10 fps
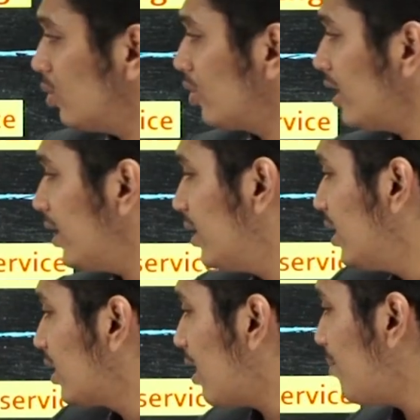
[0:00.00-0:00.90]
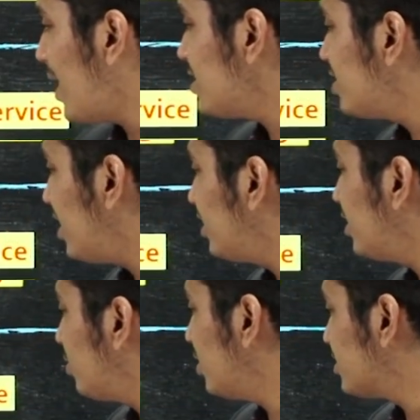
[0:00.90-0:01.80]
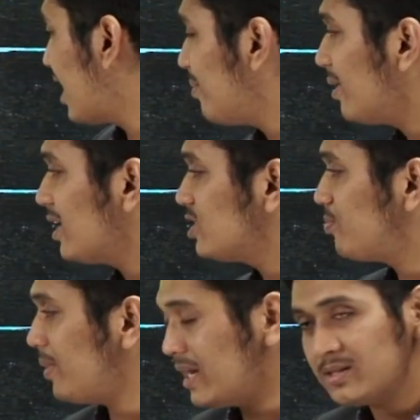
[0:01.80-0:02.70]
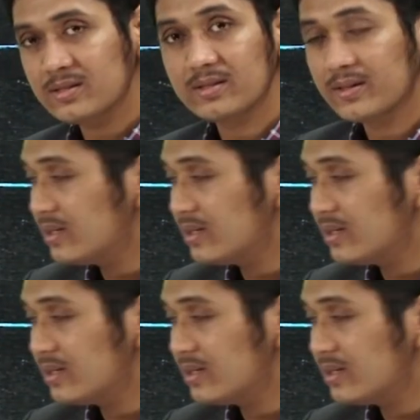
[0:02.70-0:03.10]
okay, commands related to the cyber and space.